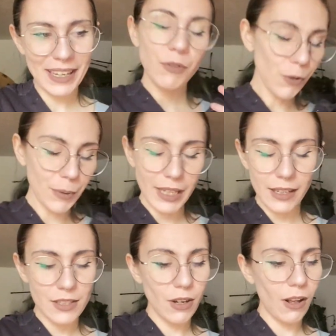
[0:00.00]
Before we get
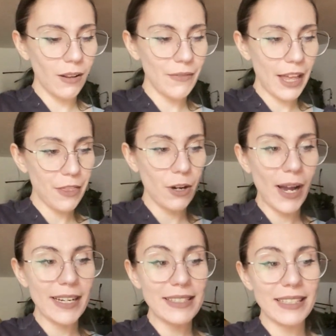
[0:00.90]
into all of that though,
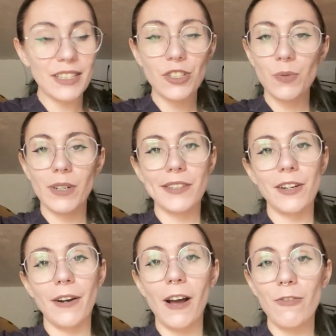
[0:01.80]
I did just want to
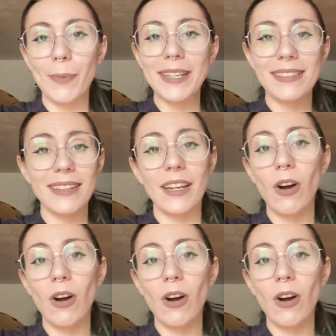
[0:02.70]
start off by sending